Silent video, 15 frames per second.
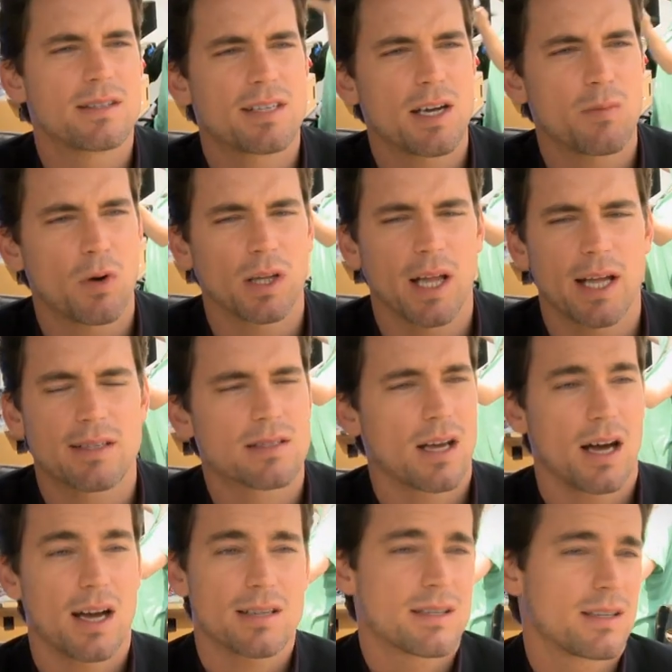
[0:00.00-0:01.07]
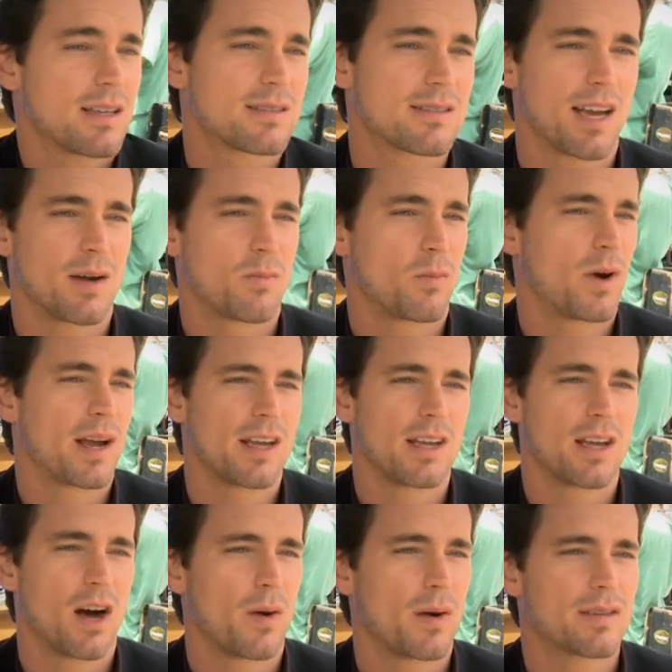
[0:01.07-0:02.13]
Tim relates to us in the same way
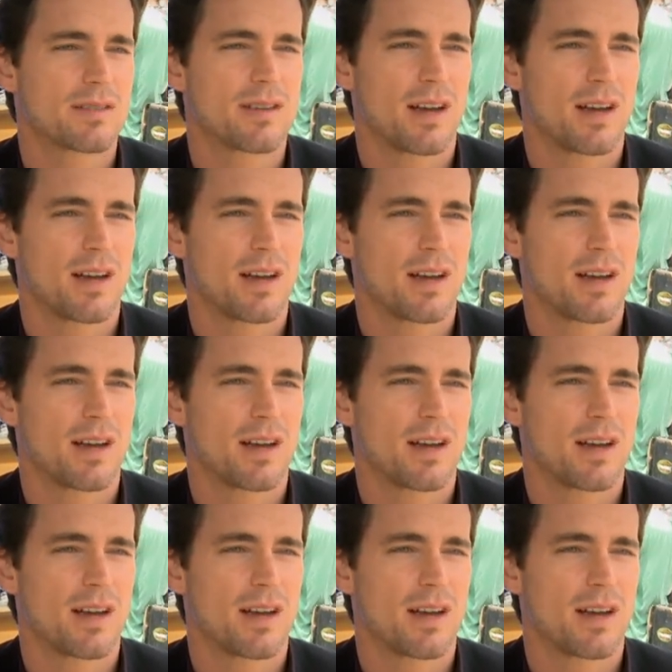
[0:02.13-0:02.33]
he always